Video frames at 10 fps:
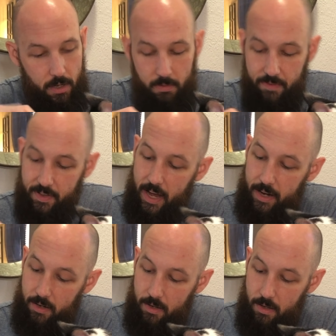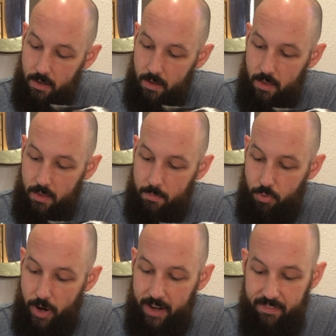We've got the
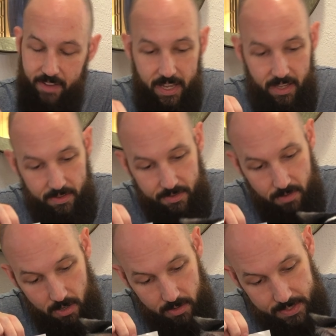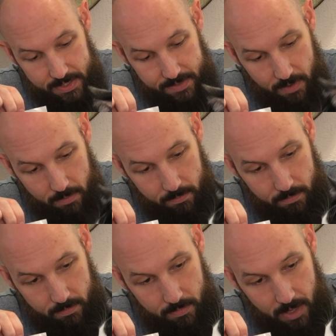brand Viking. This is from
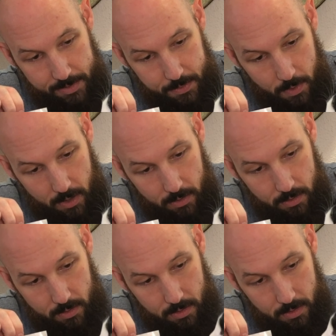them as well.